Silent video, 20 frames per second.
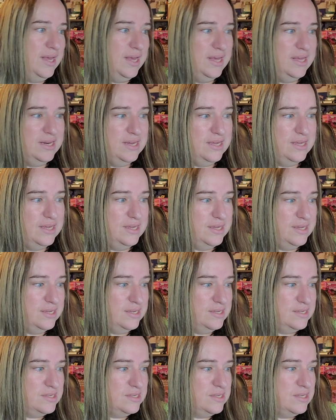It
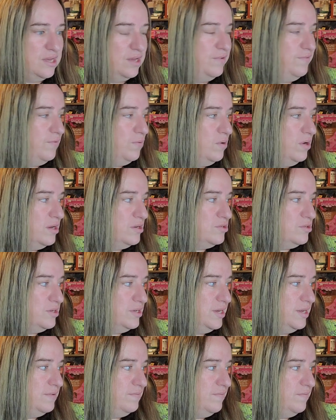is
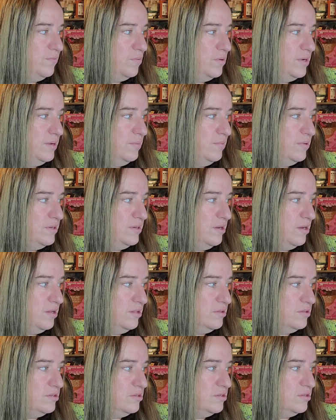
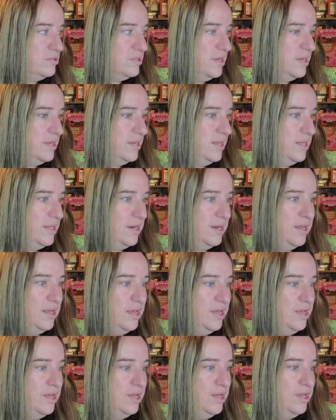
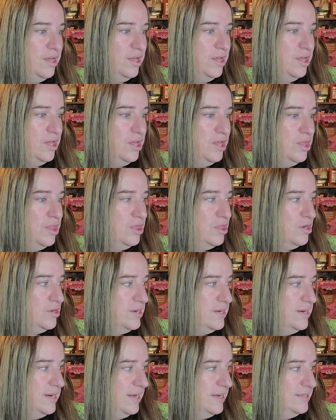
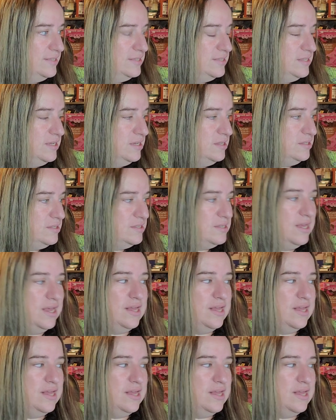$441.39